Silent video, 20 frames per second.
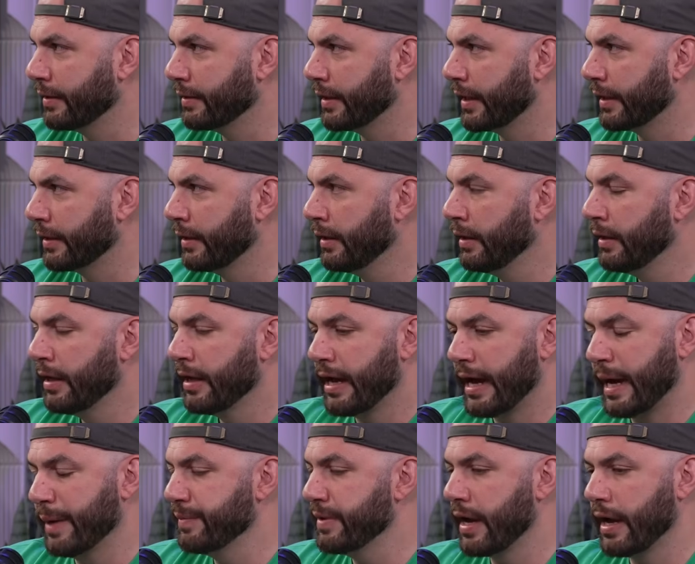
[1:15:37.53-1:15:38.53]
Like
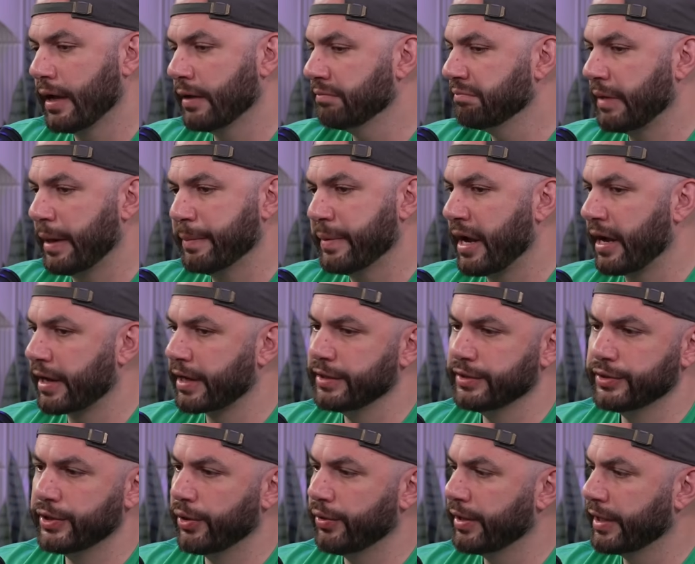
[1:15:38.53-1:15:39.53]
I'm not
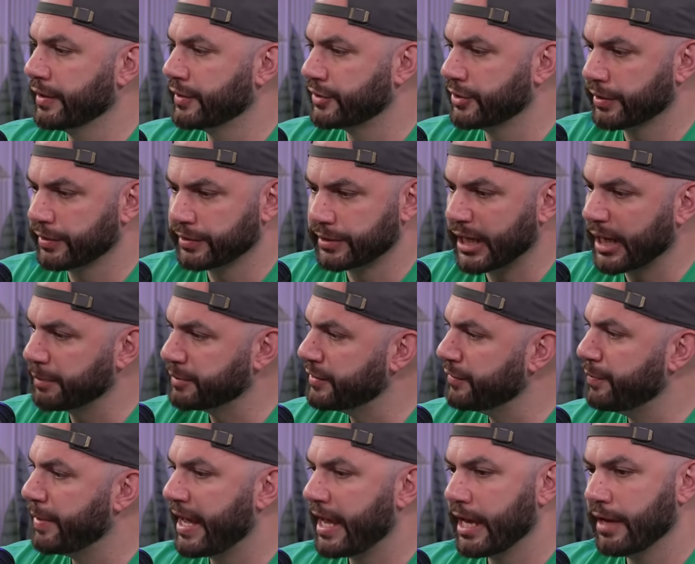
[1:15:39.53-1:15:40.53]
condoning certain types
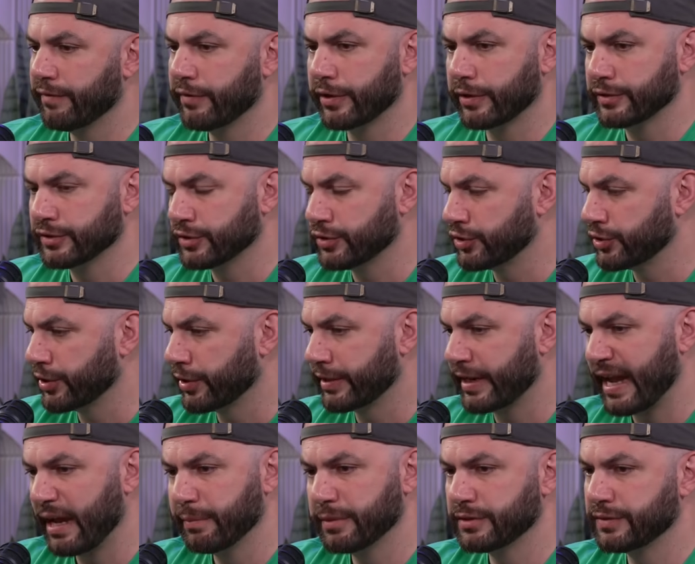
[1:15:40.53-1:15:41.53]
of behaviors and certain
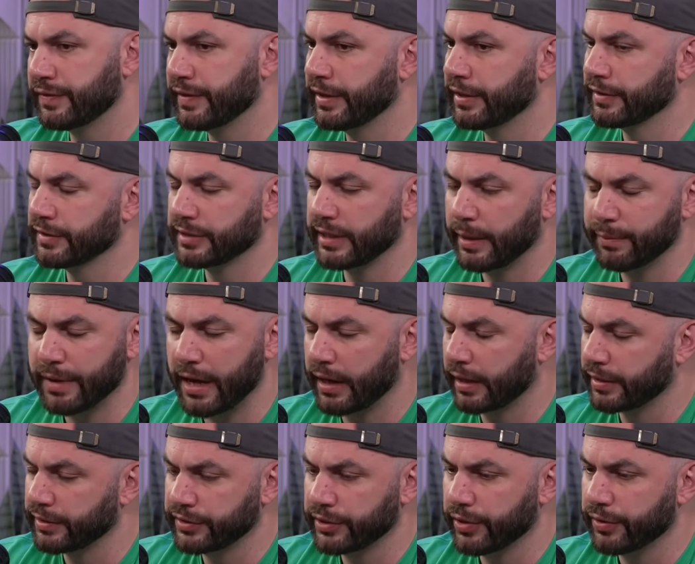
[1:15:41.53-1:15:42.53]
atmospheres. I'm not
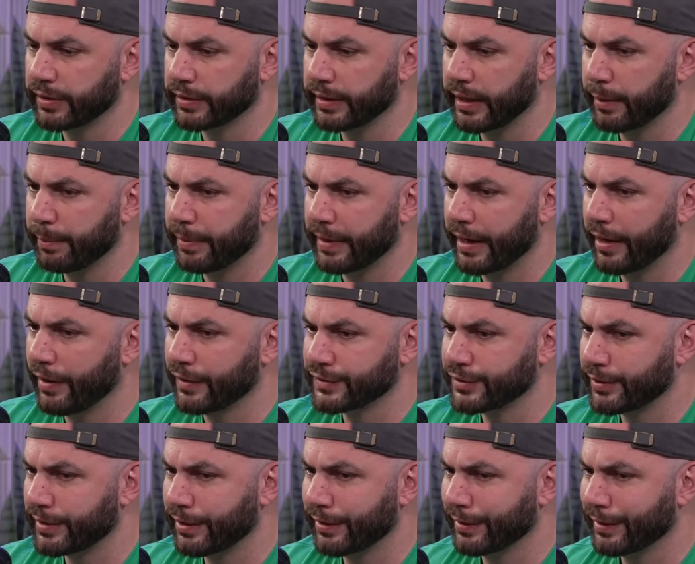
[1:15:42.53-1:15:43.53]
condoning that, but I
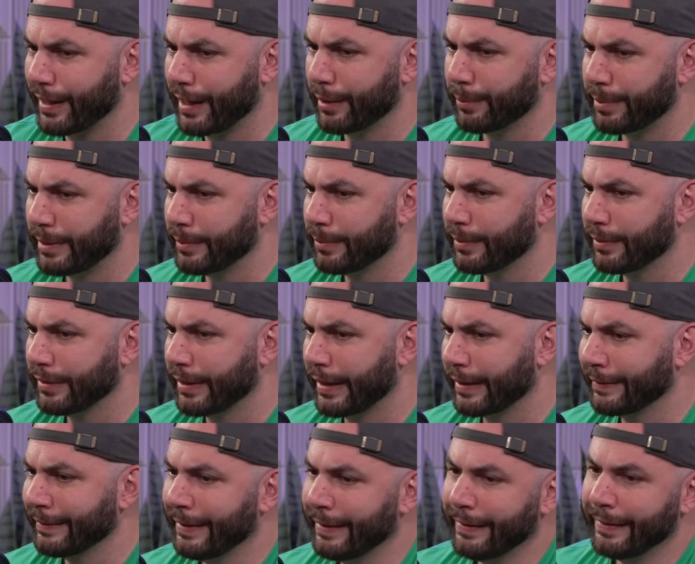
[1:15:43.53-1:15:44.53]
also hear a lot of people
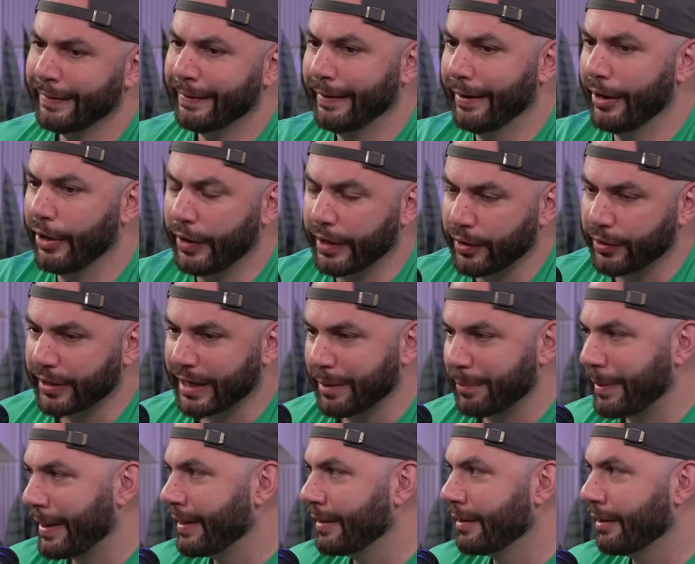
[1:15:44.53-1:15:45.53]
like, "Oh, I don't get
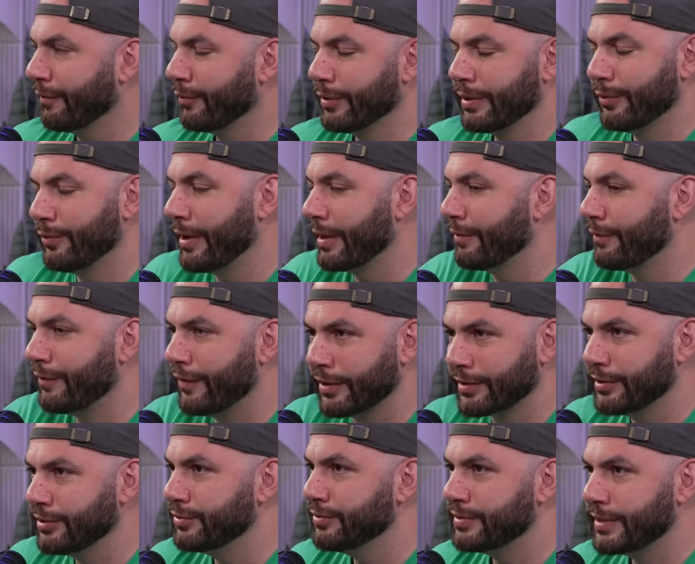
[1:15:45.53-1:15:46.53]
paid enough." Well, then why the fuck
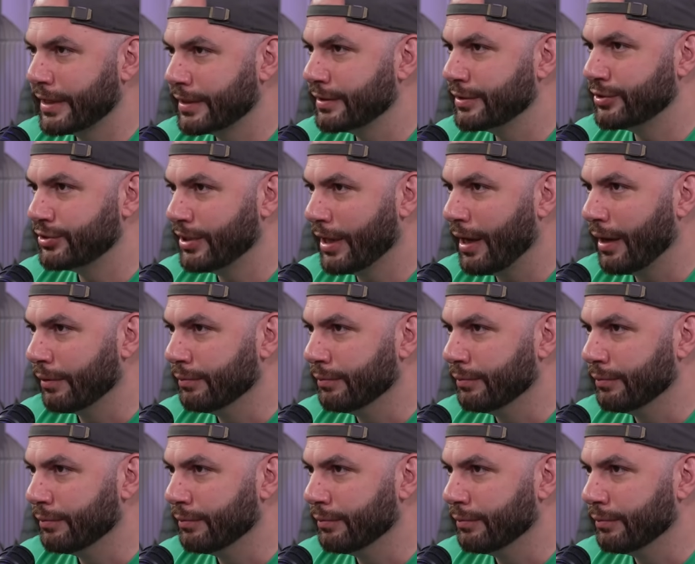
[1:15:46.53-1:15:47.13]
did you take this job?